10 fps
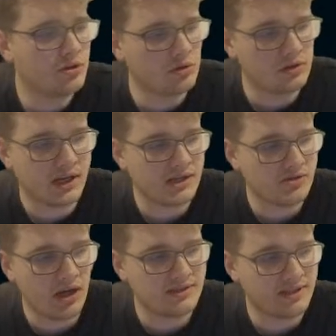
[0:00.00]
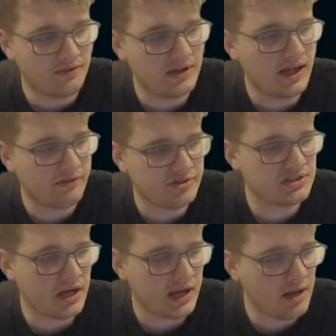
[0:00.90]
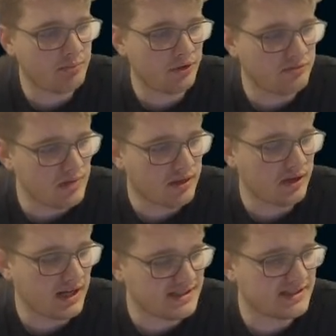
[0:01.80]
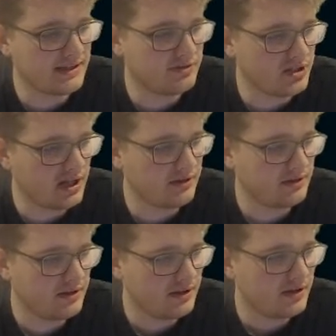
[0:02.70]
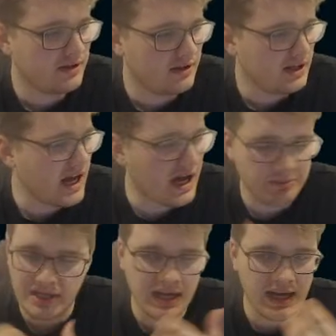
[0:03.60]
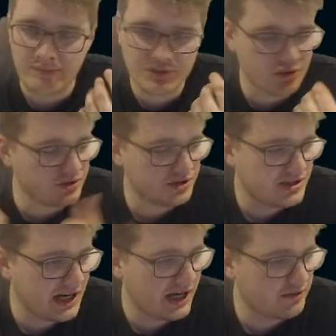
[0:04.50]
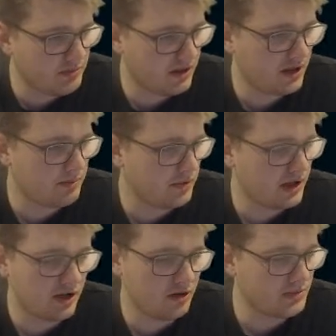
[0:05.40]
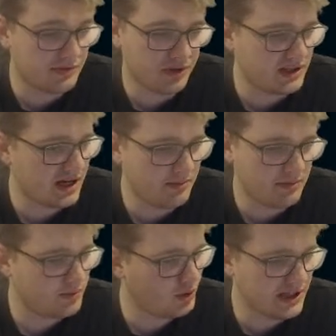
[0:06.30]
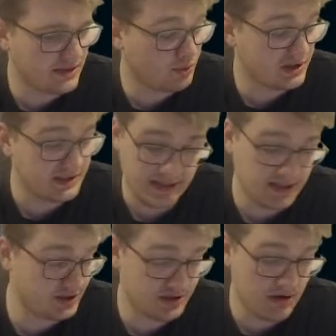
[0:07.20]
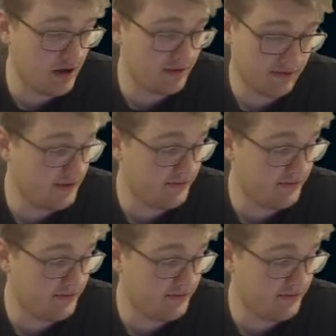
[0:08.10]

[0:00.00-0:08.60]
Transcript: Cool, okay, so I'll definitely have to check out both Mythic and Sliver then. Yeah, but I was going to check out Mythic on my free time at once, and I just saw